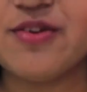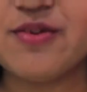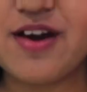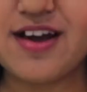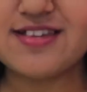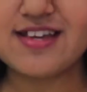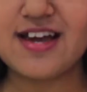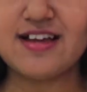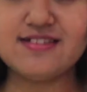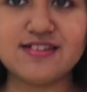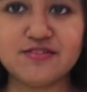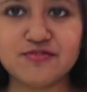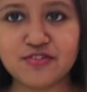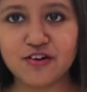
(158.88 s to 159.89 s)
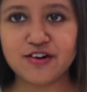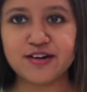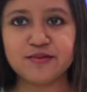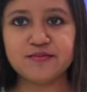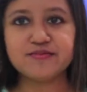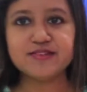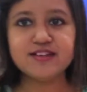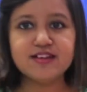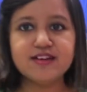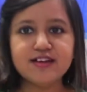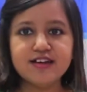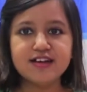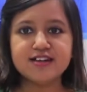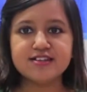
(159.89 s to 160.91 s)
you guys can see, if not,
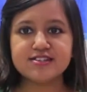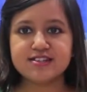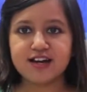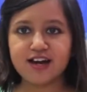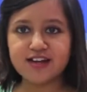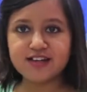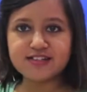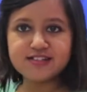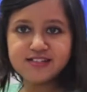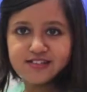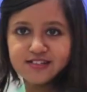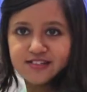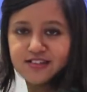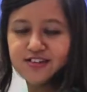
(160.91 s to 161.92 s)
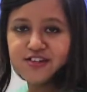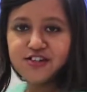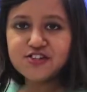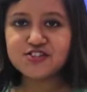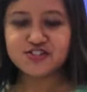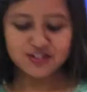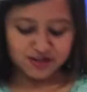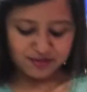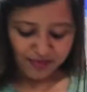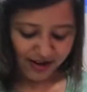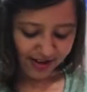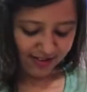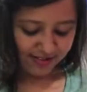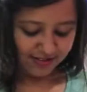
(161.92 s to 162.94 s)
it's nice. Sure
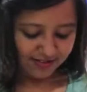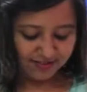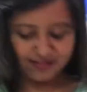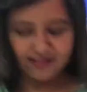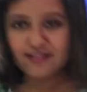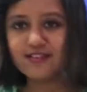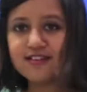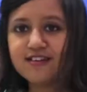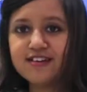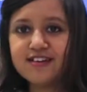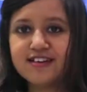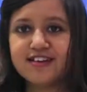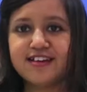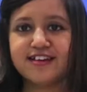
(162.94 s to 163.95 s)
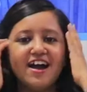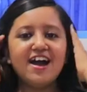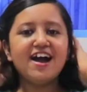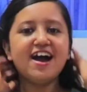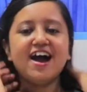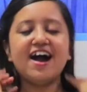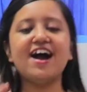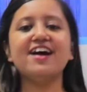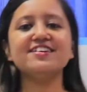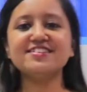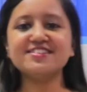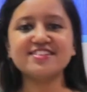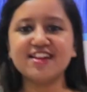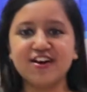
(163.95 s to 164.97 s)
man, I
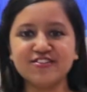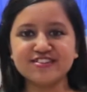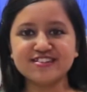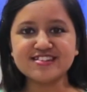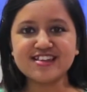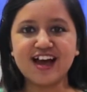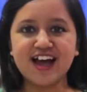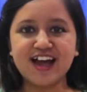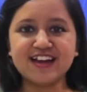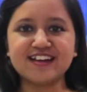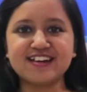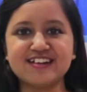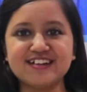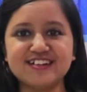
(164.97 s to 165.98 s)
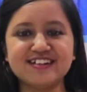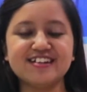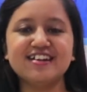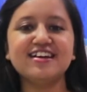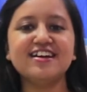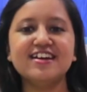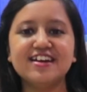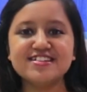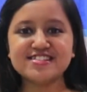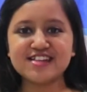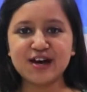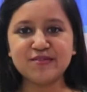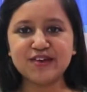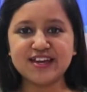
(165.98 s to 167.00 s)
just love this hack. It's
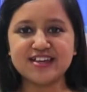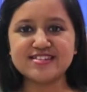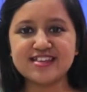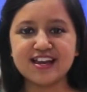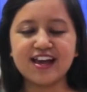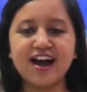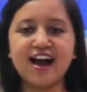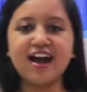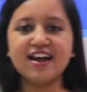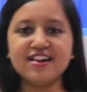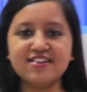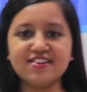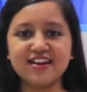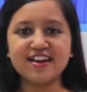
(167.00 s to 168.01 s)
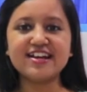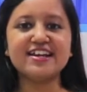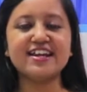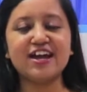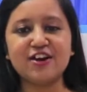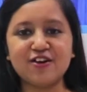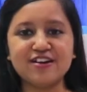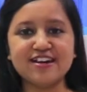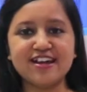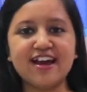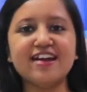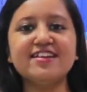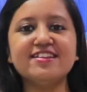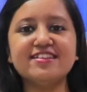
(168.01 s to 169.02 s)
amazing. I'll rate 10 on
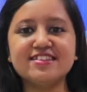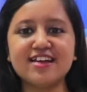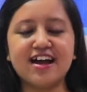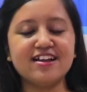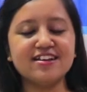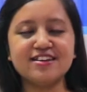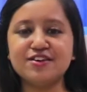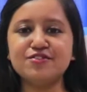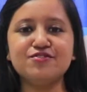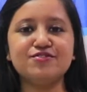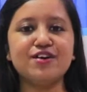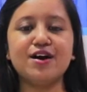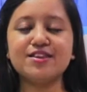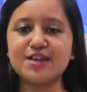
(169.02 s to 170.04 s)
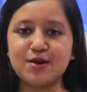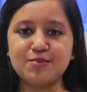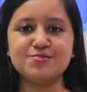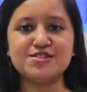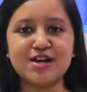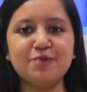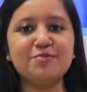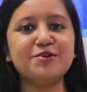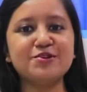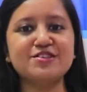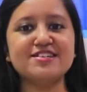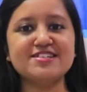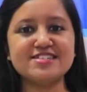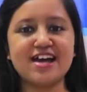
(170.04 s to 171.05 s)
10. I'll give a thumbs up to
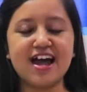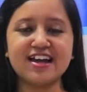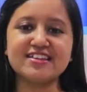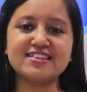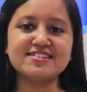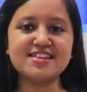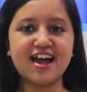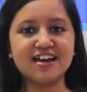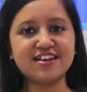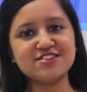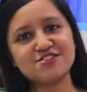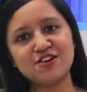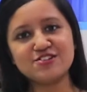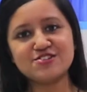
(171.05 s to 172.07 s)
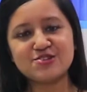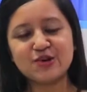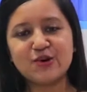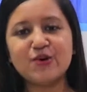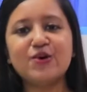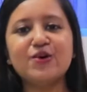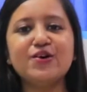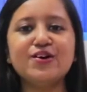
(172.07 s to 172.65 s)
this hack. This hack is also